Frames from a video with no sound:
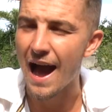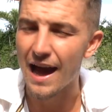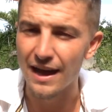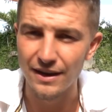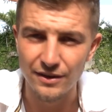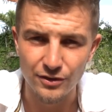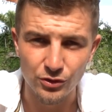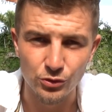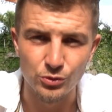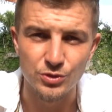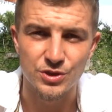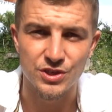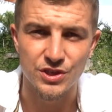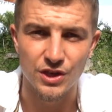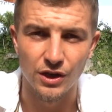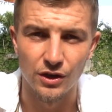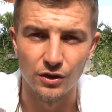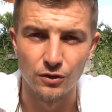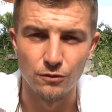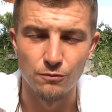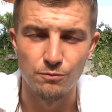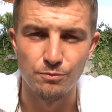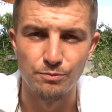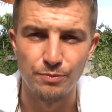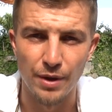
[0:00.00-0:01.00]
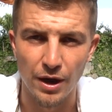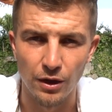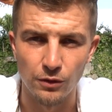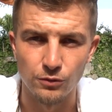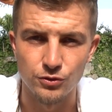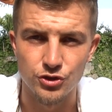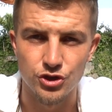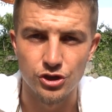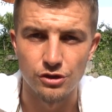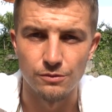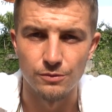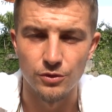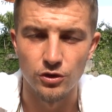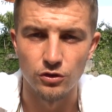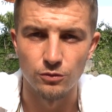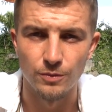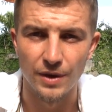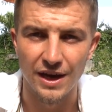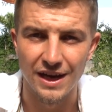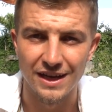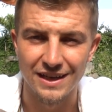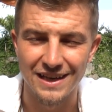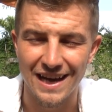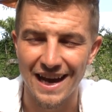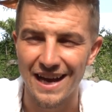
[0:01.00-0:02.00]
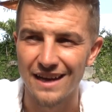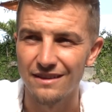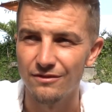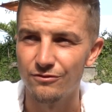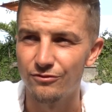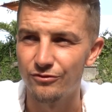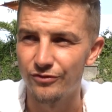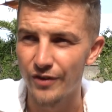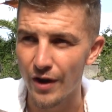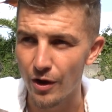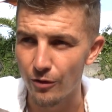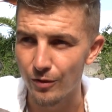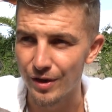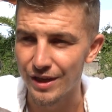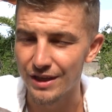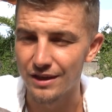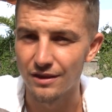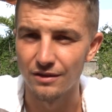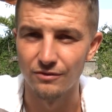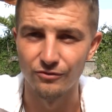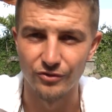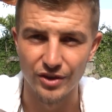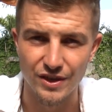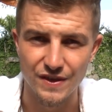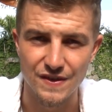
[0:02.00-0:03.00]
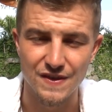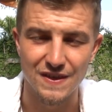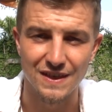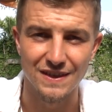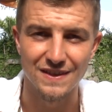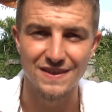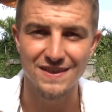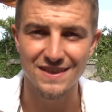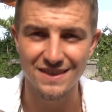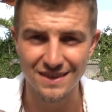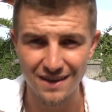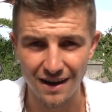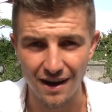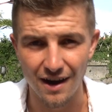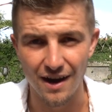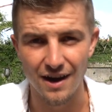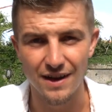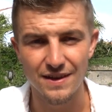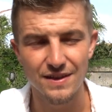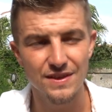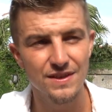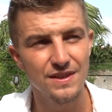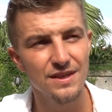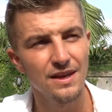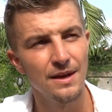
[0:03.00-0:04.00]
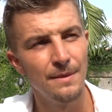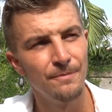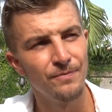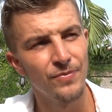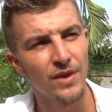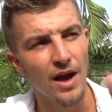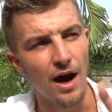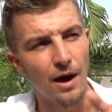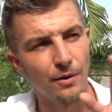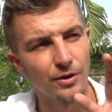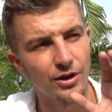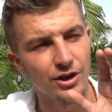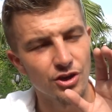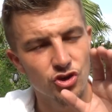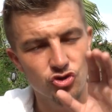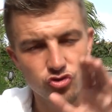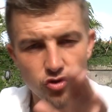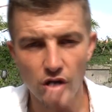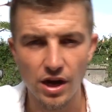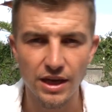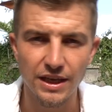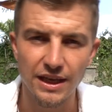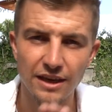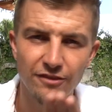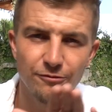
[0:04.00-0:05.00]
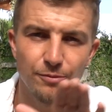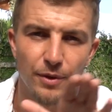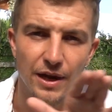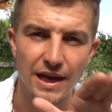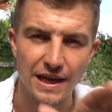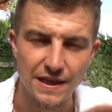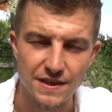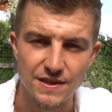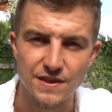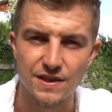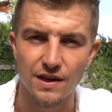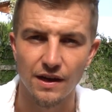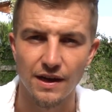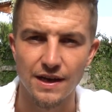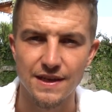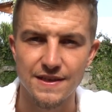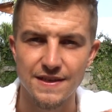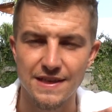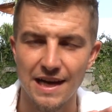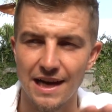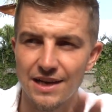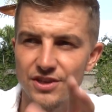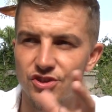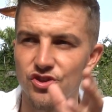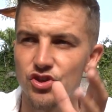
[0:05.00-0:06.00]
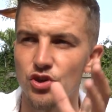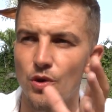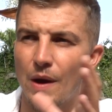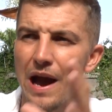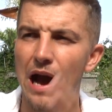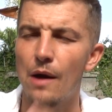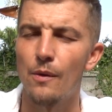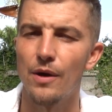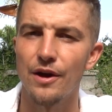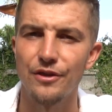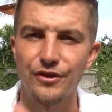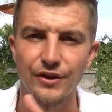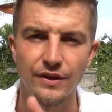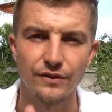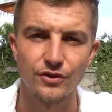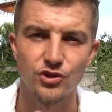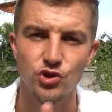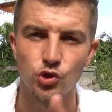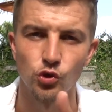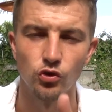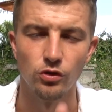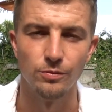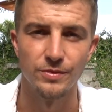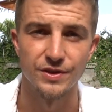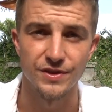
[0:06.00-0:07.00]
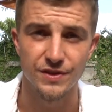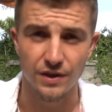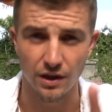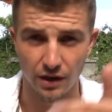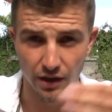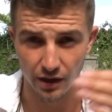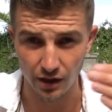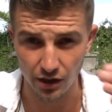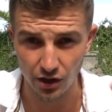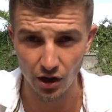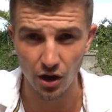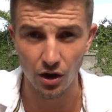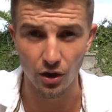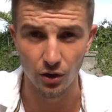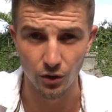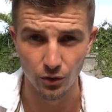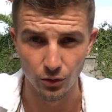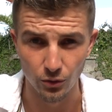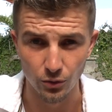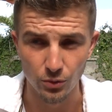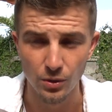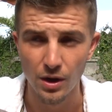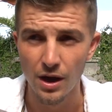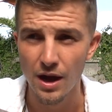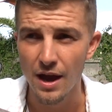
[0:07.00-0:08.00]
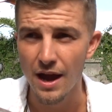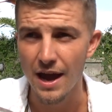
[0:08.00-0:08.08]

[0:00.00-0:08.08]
and also Belgium, who made a very convincing start. I'm going to try and give my insights as to how I think the tournament's going to go